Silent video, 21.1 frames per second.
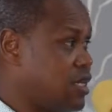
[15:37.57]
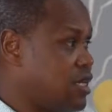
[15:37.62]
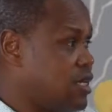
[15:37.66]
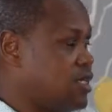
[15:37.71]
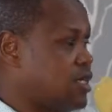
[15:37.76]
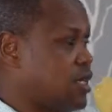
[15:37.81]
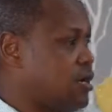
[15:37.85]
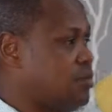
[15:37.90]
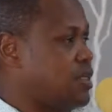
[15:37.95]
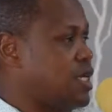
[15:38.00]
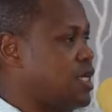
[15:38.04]

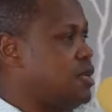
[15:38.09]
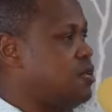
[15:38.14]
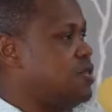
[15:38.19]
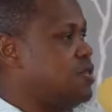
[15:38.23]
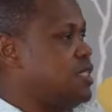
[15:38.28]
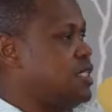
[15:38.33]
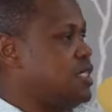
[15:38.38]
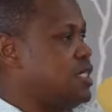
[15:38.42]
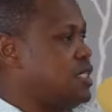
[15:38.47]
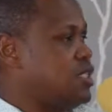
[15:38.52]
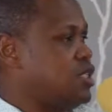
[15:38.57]
Sometimes
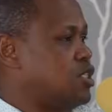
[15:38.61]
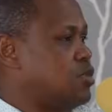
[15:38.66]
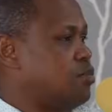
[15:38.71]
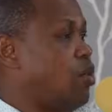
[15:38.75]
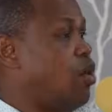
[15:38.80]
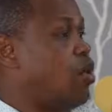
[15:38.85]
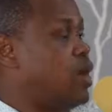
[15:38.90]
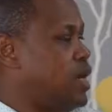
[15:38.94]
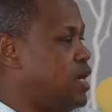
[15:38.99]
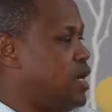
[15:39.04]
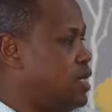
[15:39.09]
it is
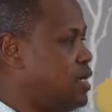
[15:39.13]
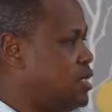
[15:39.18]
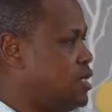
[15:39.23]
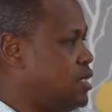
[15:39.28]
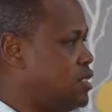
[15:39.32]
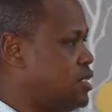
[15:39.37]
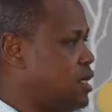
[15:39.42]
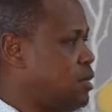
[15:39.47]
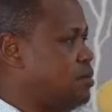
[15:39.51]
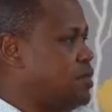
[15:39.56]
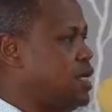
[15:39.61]
spoken,
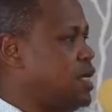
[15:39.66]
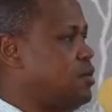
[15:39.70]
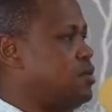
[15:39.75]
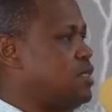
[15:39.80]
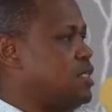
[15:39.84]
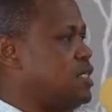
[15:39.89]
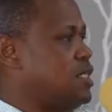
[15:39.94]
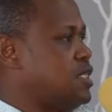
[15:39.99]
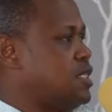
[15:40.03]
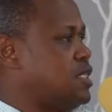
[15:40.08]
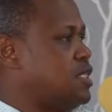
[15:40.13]
sometimes
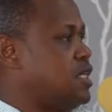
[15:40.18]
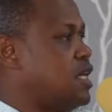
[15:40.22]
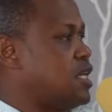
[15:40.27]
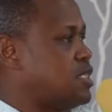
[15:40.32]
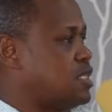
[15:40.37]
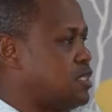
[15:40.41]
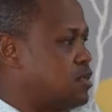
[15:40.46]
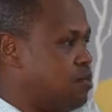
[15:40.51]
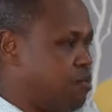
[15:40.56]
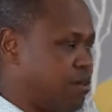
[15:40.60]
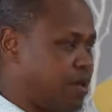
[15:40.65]
it is
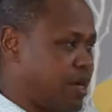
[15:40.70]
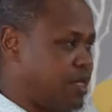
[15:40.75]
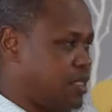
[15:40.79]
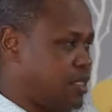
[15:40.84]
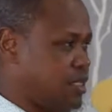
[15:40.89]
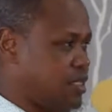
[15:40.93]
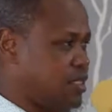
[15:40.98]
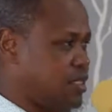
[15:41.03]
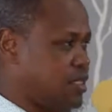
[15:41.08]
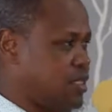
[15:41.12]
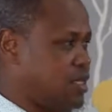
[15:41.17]
just
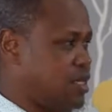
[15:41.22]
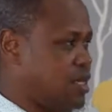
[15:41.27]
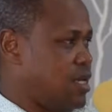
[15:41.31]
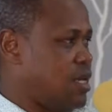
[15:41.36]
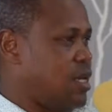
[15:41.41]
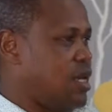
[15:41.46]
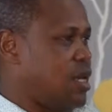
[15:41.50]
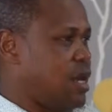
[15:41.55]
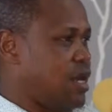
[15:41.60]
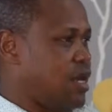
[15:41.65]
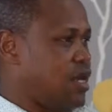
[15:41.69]
practice.
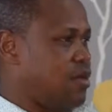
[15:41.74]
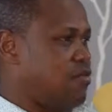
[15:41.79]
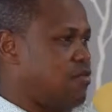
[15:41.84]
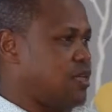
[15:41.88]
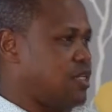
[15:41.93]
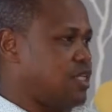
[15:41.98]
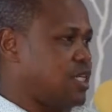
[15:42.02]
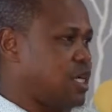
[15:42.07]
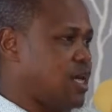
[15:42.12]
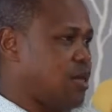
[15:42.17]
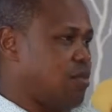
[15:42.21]
And every
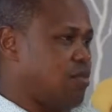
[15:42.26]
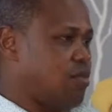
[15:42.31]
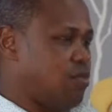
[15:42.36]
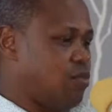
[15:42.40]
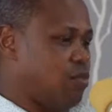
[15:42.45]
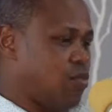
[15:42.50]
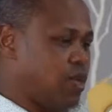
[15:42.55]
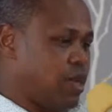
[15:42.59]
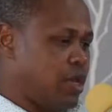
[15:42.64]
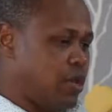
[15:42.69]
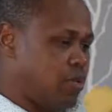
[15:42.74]
time
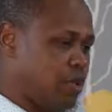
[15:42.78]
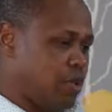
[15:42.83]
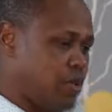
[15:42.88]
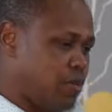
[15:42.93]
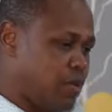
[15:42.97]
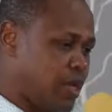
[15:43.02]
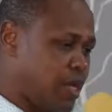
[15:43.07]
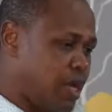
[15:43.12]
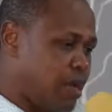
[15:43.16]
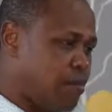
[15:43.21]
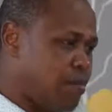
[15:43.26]

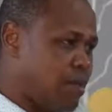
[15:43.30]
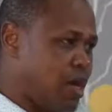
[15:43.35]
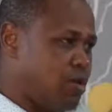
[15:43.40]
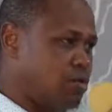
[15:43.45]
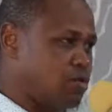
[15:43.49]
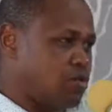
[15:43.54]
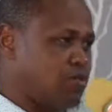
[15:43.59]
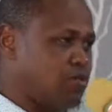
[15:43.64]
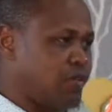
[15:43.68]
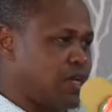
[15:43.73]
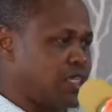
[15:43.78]
we come out
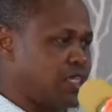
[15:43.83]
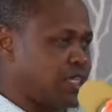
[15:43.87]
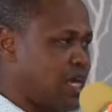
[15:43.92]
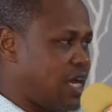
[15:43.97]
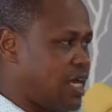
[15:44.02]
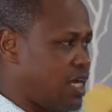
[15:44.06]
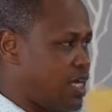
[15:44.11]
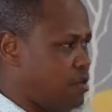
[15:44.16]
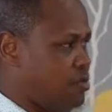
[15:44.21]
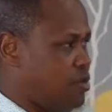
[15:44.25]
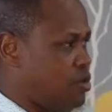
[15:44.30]
of that
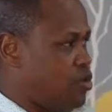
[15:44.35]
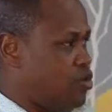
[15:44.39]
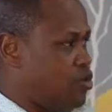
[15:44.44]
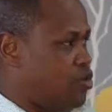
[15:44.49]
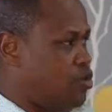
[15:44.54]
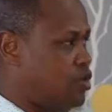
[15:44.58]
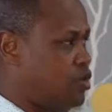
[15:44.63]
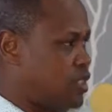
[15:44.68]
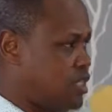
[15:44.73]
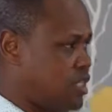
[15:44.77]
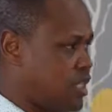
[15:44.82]
agreement or
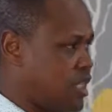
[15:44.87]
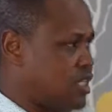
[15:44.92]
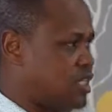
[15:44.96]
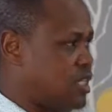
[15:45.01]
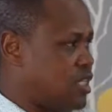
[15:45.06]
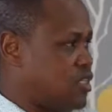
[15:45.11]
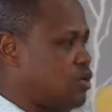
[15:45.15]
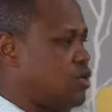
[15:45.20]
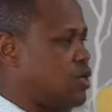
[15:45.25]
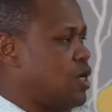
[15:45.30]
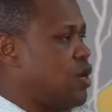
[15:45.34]

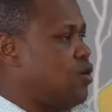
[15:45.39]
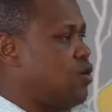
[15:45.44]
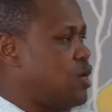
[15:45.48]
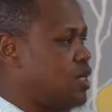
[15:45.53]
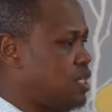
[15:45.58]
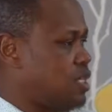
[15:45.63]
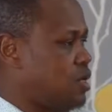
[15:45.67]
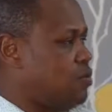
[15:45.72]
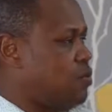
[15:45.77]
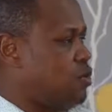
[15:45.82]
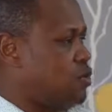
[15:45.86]
consensus on how
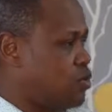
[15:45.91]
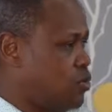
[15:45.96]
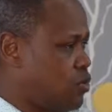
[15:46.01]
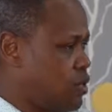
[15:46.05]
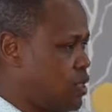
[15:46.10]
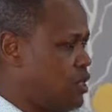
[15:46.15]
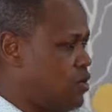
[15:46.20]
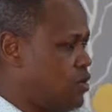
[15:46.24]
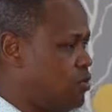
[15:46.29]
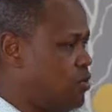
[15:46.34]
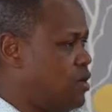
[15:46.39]
we are supposed
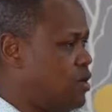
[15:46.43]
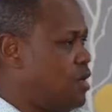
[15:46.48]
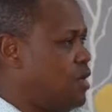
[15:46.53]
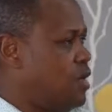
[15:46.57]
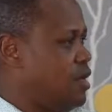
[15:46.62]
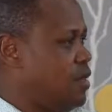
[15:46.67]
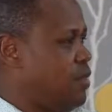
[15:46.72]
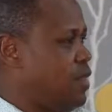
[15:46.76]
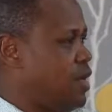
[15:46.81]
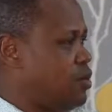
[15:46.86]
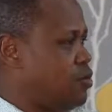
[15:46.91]
to live,
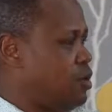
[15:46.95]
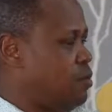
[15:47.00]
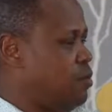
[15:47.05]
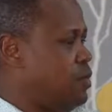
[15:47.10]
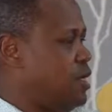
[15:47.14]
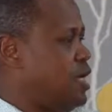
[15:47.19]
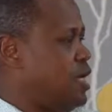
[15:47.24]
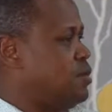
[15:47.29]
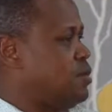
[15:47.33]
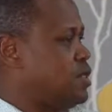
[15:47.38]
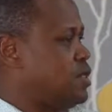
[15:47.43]
that
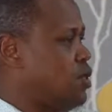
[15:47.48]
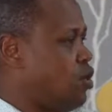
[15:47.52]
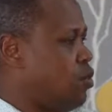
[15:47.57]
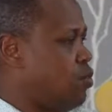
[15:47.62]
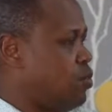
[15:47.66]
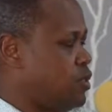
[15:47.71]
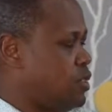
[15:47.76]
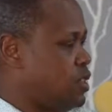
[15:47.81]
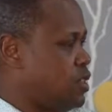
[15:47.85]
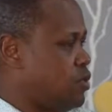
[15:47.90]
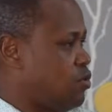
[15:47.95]
one becomes the
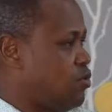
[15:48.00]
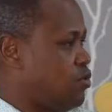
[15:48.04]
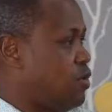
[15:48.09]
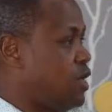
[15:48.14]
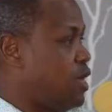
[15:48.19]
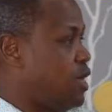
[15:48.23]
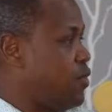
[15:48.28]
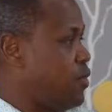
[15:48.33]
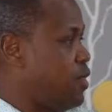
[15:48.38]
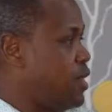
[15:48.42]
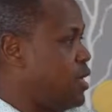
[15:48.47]
opposite of
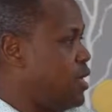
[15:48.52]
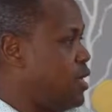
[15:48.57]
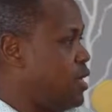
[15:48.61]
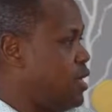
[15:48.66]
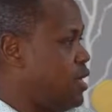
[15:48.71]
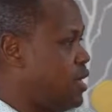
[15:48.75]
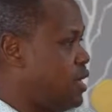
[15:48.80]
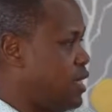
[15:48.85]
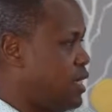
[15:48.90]
healthy.